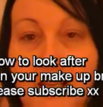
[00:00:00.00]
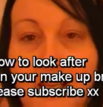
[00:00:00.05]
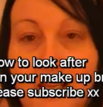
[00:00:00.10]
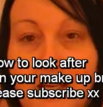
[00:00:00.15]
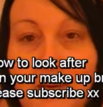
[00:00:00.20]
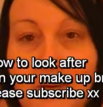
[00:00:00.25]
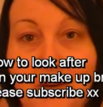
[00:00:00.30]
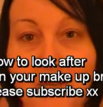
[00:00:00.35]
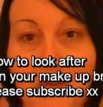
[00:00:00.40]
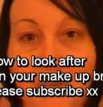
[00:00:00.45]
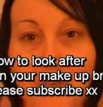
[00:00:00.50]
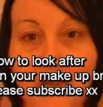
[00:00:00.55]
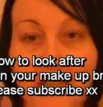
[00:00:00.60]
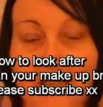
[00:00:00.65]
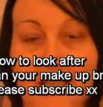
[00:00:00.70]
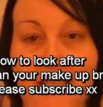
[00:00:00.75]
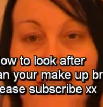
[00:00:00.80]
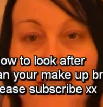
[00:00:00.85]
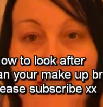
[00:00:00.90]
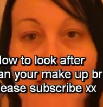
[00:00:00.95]
Hello
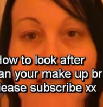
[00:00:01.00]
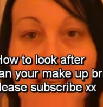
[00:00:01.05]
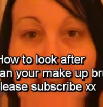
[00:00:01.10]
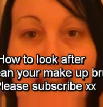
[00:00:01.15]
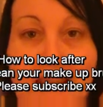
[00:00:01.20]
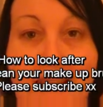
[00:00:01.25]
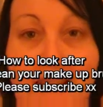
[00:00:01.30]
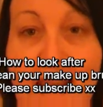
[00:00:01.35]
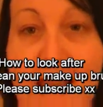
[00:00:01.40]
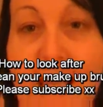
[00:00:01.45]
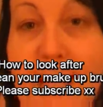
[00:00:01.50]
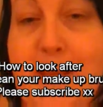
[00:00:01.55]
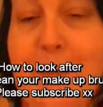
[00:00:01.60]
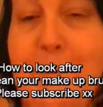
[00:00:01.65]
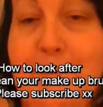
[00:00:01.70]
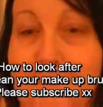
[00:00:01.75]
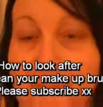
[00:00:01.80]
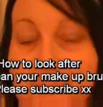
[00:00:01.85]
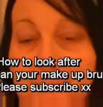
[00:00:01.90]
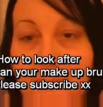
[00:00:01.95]
everybody, today,
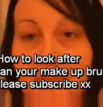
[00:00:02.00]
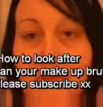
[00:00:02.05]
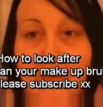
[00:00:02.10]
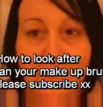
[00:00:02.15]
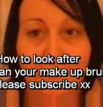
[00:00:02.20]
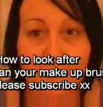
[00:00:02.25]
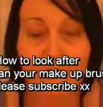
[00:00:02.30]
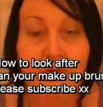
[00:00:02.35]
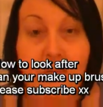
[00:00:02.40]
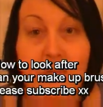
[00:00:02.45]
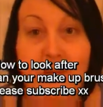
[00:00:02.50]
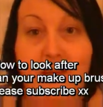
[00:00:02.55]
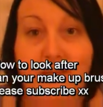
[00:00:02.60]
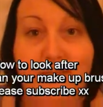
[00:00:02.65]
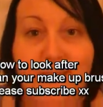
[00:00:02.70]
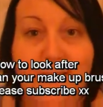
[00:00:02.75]
sorry about